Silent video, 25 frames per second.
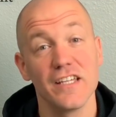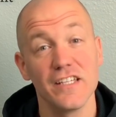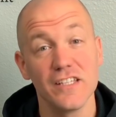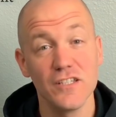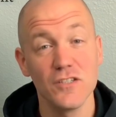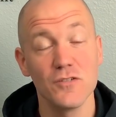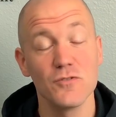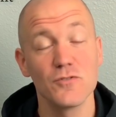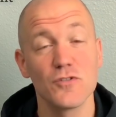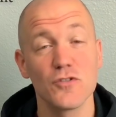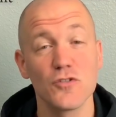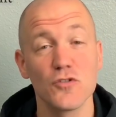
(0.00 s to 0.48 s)

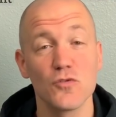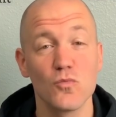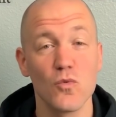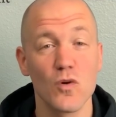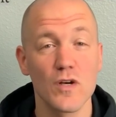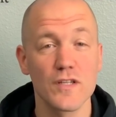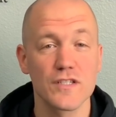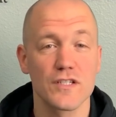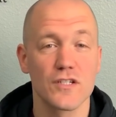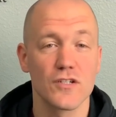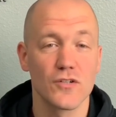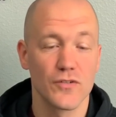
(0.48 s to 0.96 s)
YouTube,
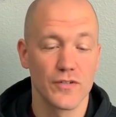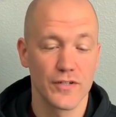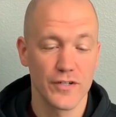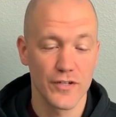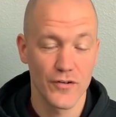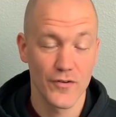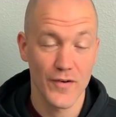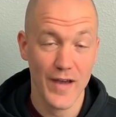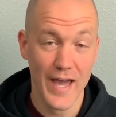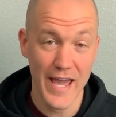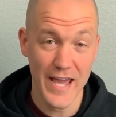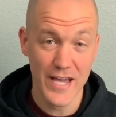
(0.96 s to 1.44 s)
what's going
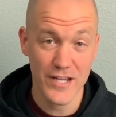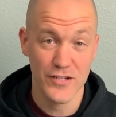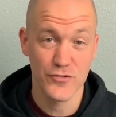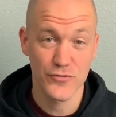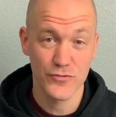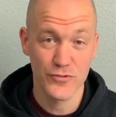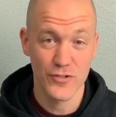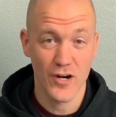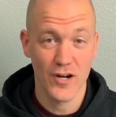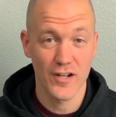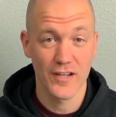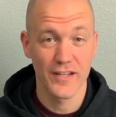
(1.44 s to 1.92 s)
on? Andrew
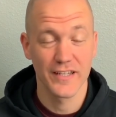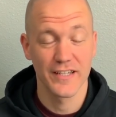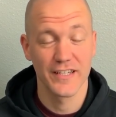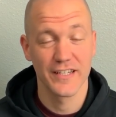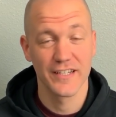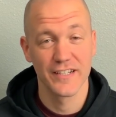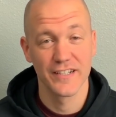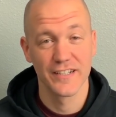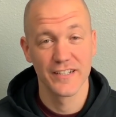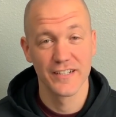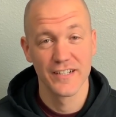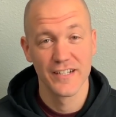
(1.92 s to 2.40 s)
Darling
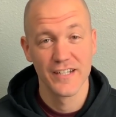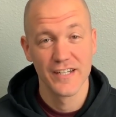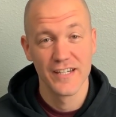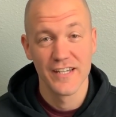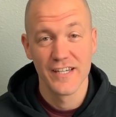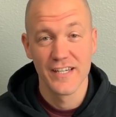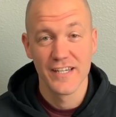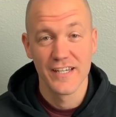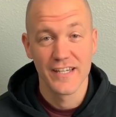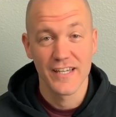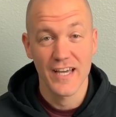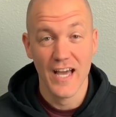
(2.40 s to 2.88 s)
here.
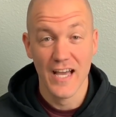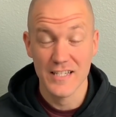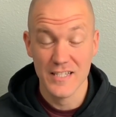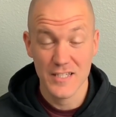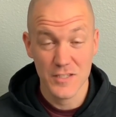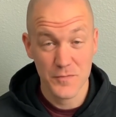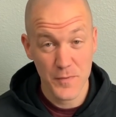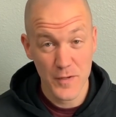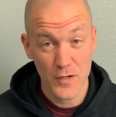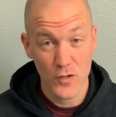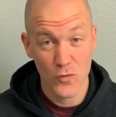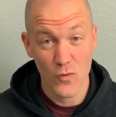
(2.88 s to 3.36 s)
Guys, it's
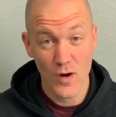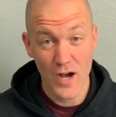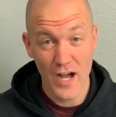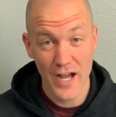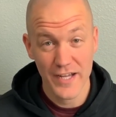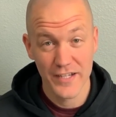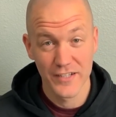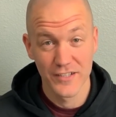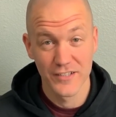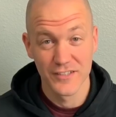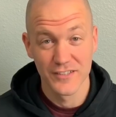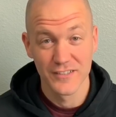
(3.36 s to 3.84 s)
been a
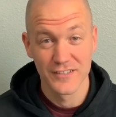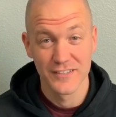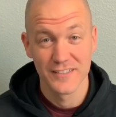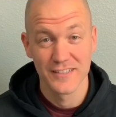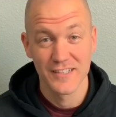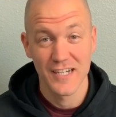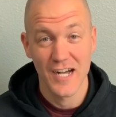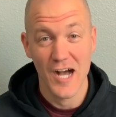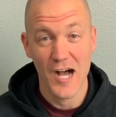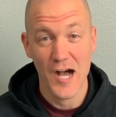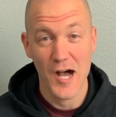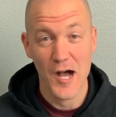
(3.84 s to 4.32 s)
while.
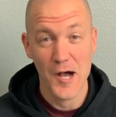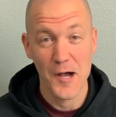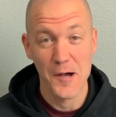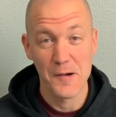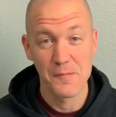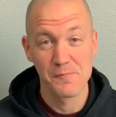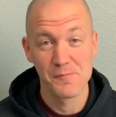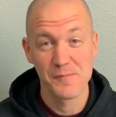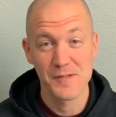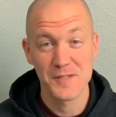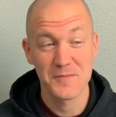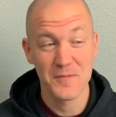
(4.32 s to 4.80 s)

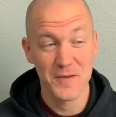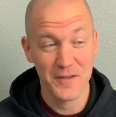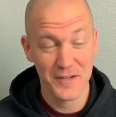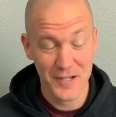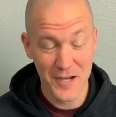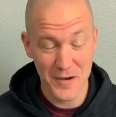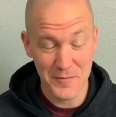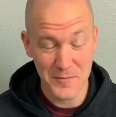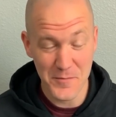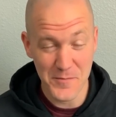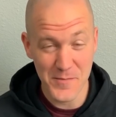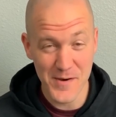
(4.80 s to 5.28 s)
It's been a
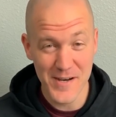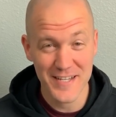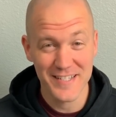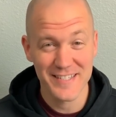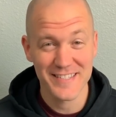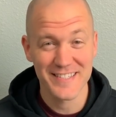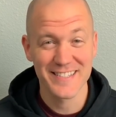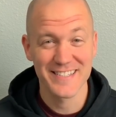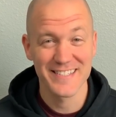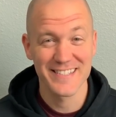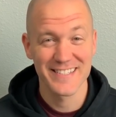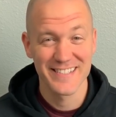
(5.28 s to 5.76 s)
couple
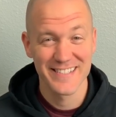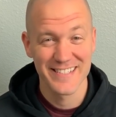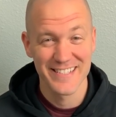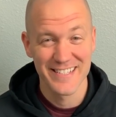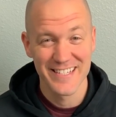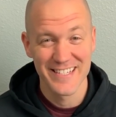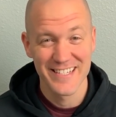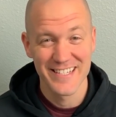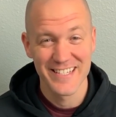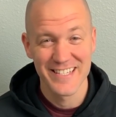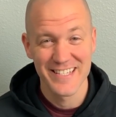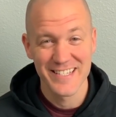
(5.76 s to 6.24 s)
months.
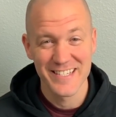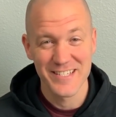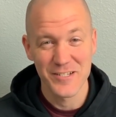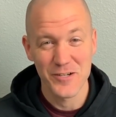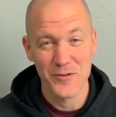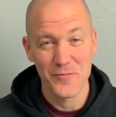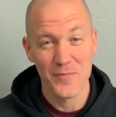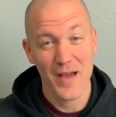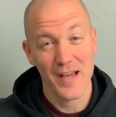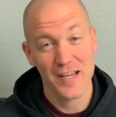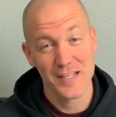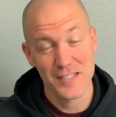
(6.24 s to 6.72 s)
So
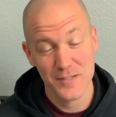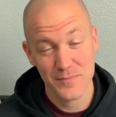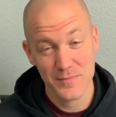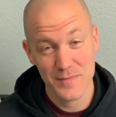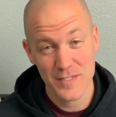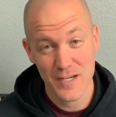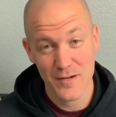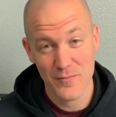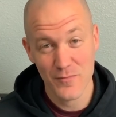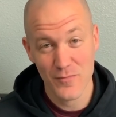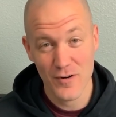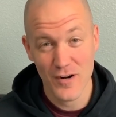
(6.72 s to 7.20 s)
back in
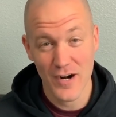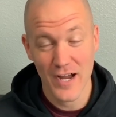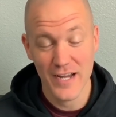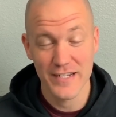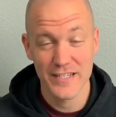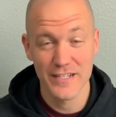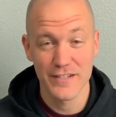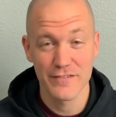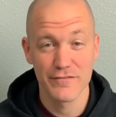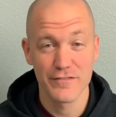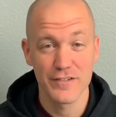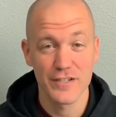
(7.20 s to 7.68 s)
September, I
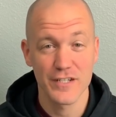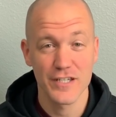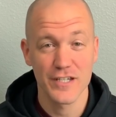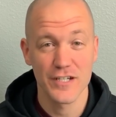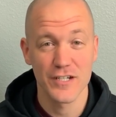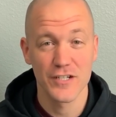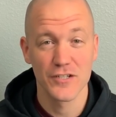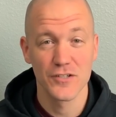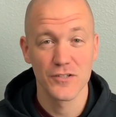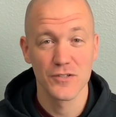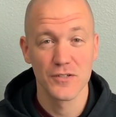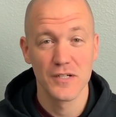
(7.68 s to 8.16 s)
did a
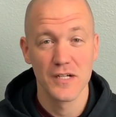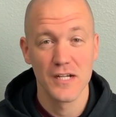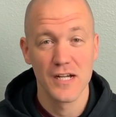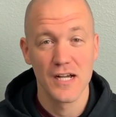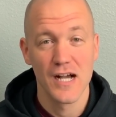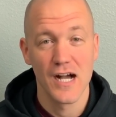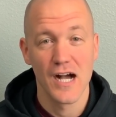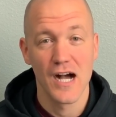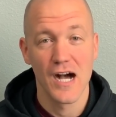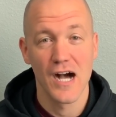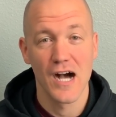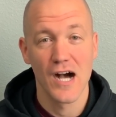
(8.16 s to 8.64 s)
video
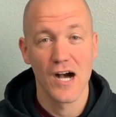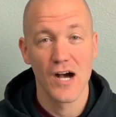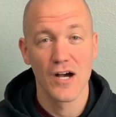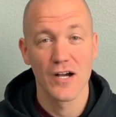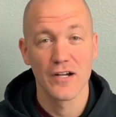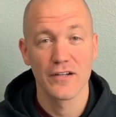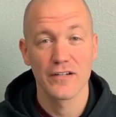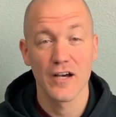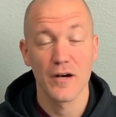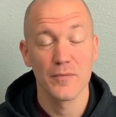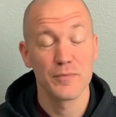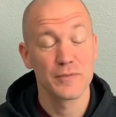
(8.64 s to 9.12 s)
a
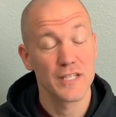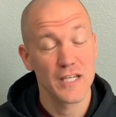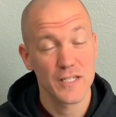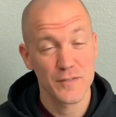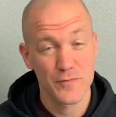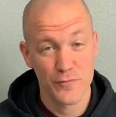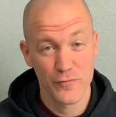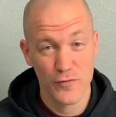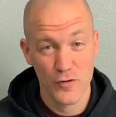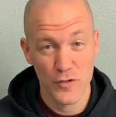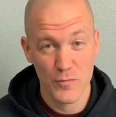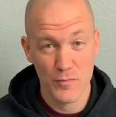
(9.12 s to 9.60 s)
couple days
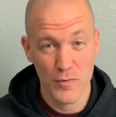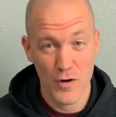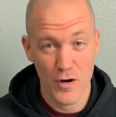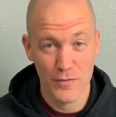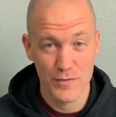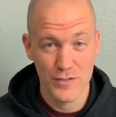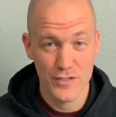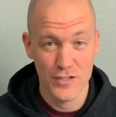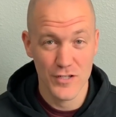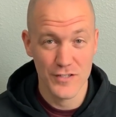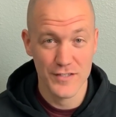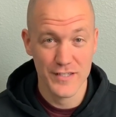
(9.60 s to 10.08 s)
before the bar
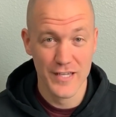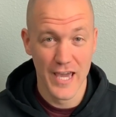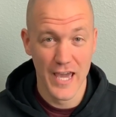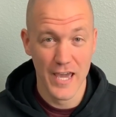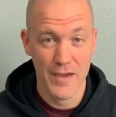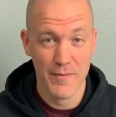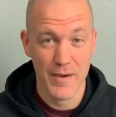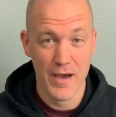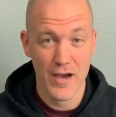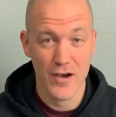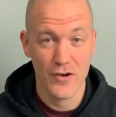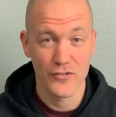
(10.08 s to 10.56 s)
results
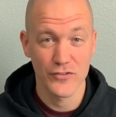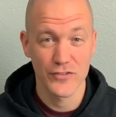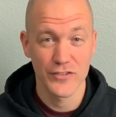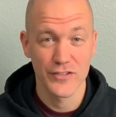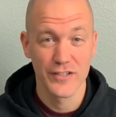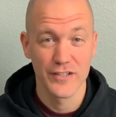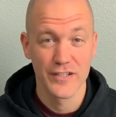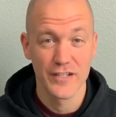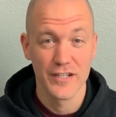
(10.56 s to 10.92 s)
came out.